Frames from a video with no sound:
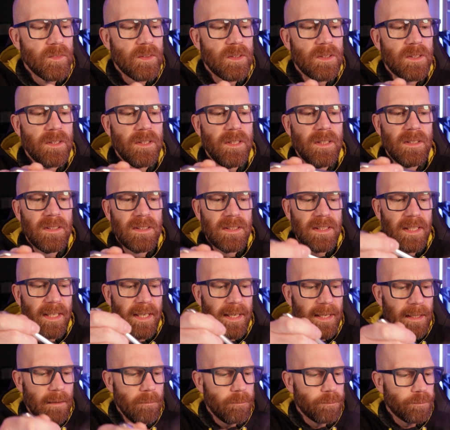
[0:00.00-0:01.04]
so you can
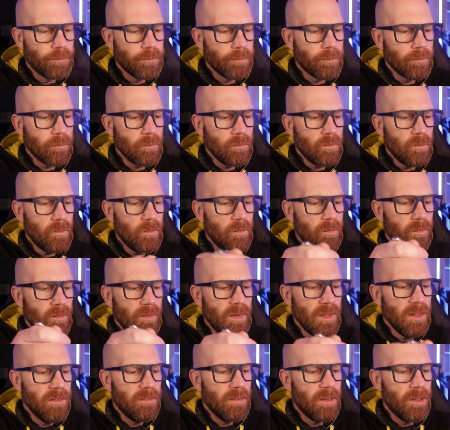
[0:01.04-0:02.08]
see.
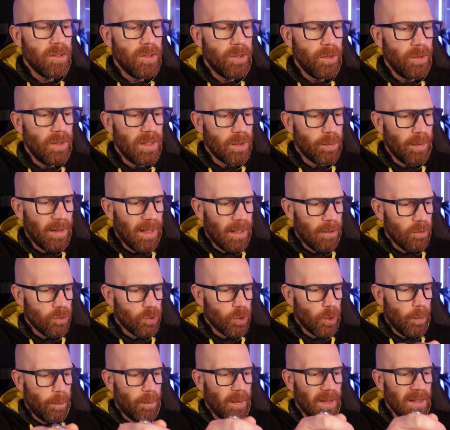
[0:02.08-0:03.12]
I'm going to do this without
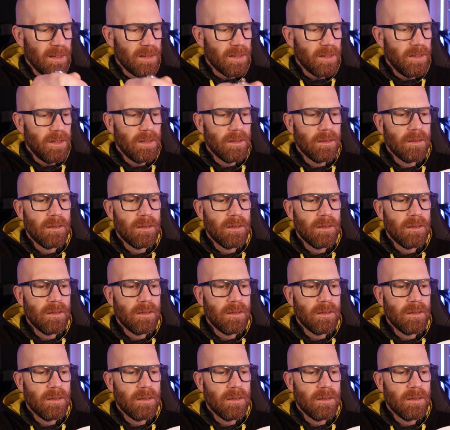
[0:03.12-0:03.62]
dropping, so